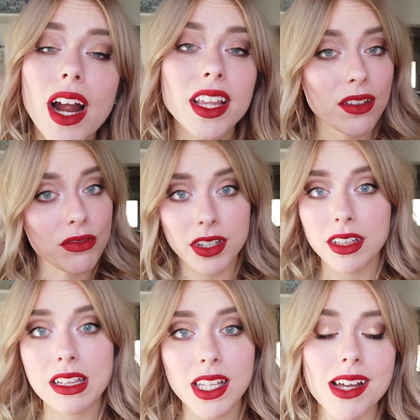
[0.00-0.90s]
are they
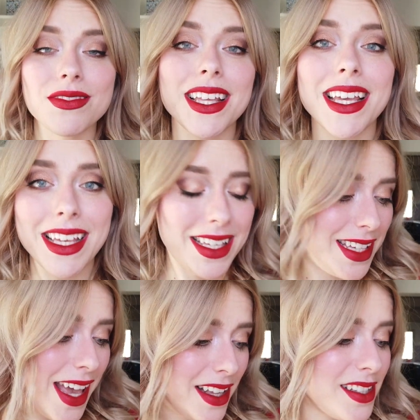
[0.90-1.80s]
really lovely?
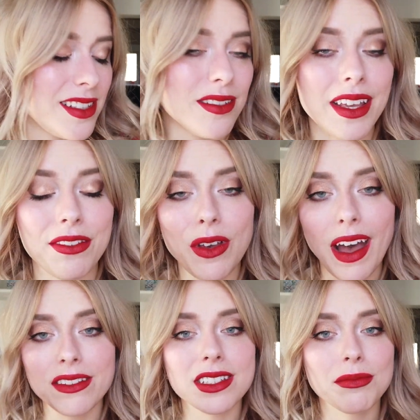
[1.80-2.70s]
Yes, so if you
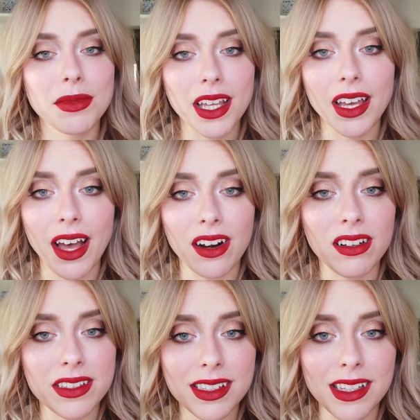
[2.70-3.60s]
have something at
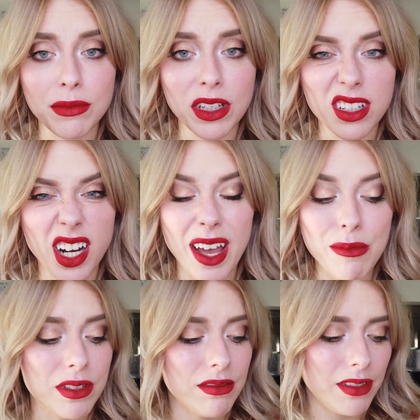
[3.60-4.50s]
all similar, I
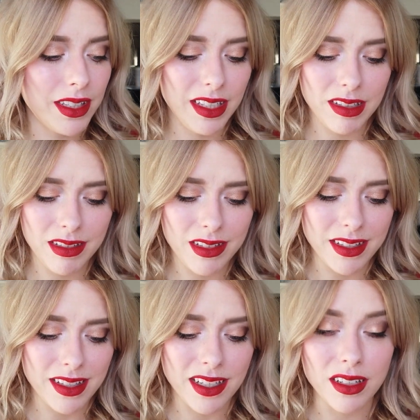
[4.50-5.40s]
wouldn't really
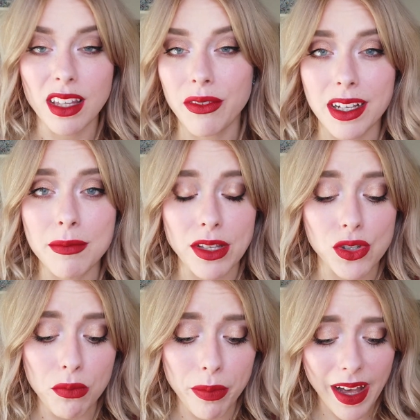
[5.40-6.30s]
necessarily recommend
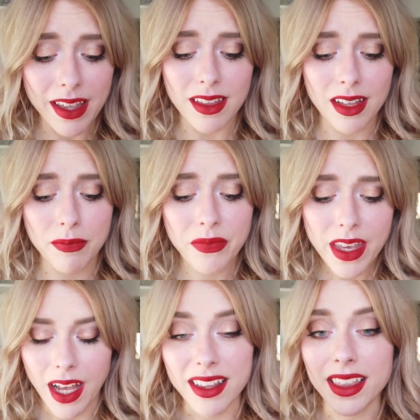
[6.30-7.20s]
you buy them.
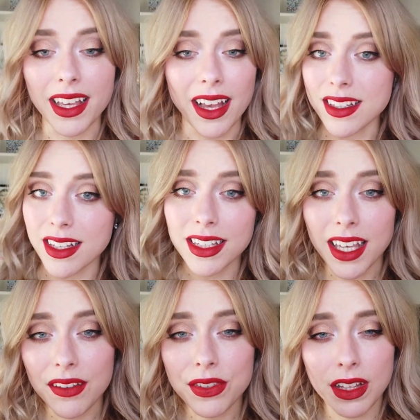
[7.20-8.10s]
I think as a
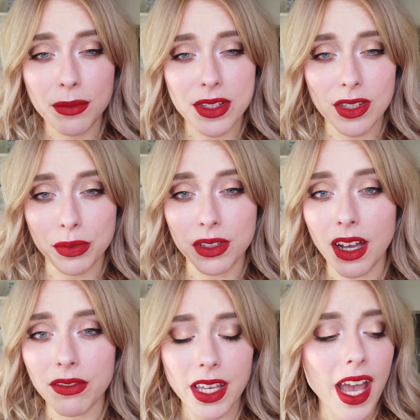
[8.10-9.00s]
gift, they'll be super
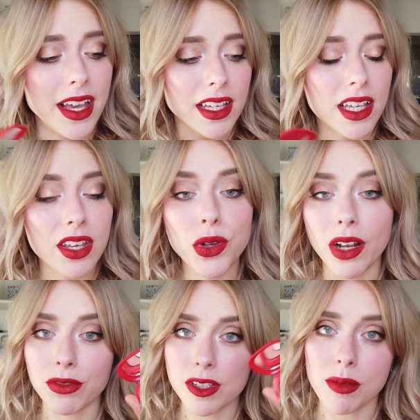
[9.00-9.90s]
lovely and cute,
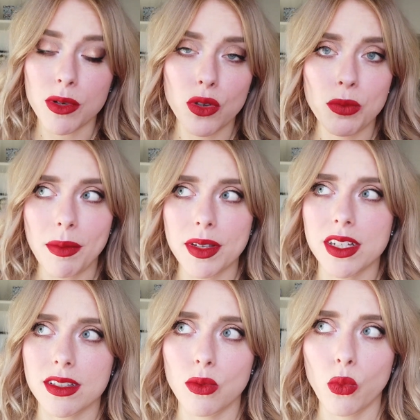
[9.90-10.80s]
and for someone who maybe
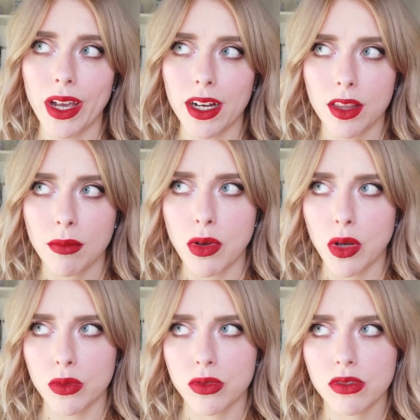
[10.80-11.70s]
doesn't wear the
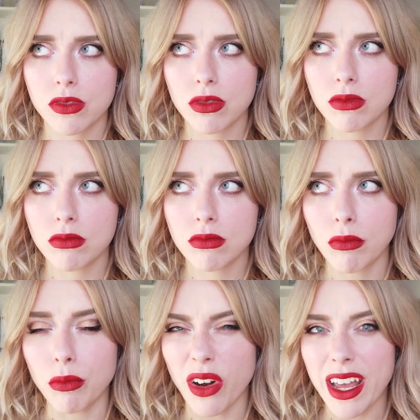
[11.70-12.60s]
most
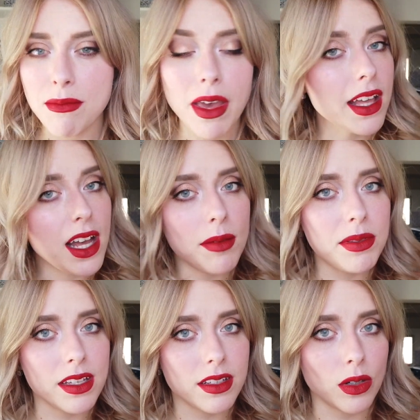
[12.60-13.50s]
bright makeup,
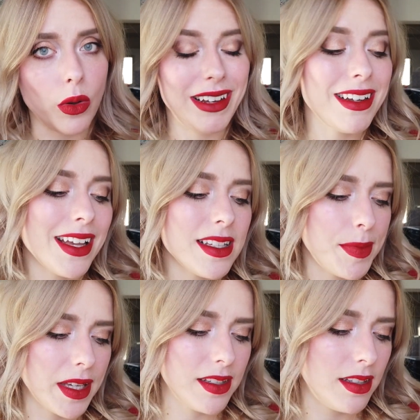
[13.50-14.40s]
these are quite nice
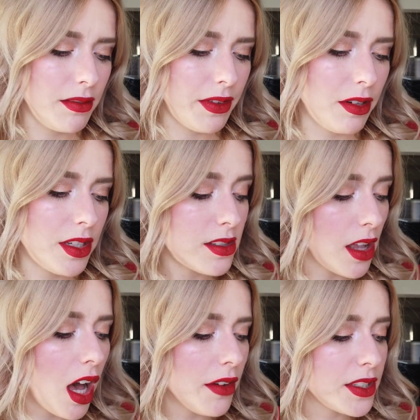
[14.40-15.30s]
because they're very
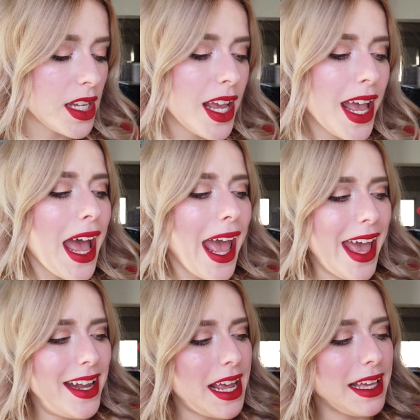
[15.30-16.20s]
soft.
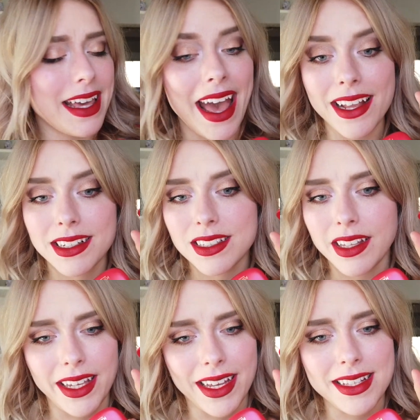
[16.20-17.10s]
And again,
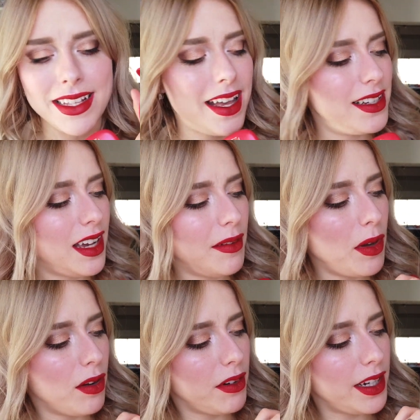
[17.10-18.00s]
like I said, I'm
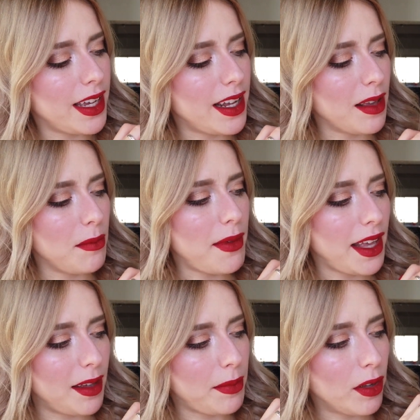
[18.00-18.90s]
already getting
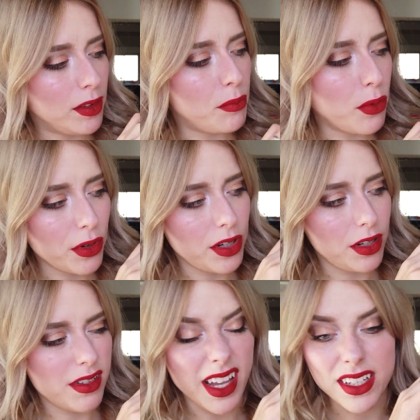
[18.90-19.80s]
makeup on the
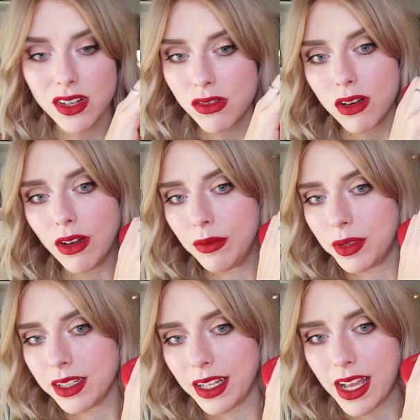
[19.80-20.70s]
borders. I don't know how I'm
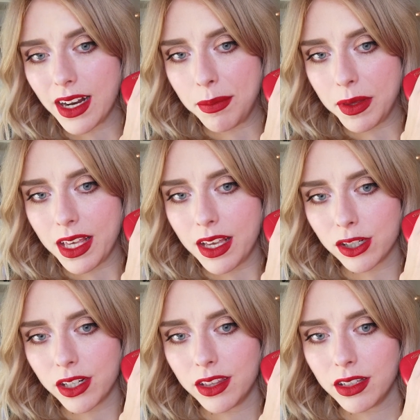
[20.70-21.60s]
gonna get up
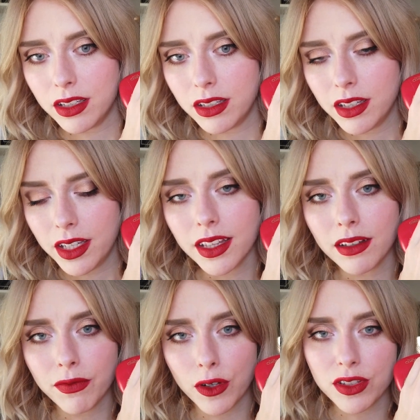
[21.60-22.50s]
here in the, in
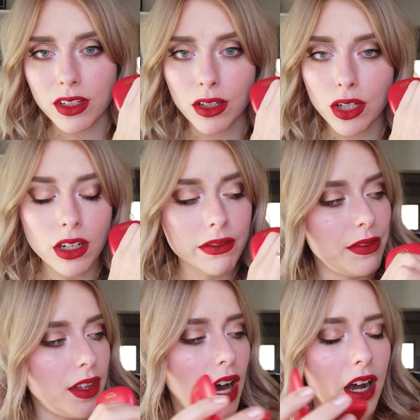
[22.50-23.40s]
the first little curve
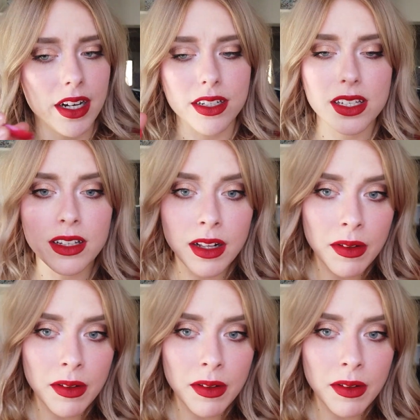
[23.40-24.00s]
of the heart.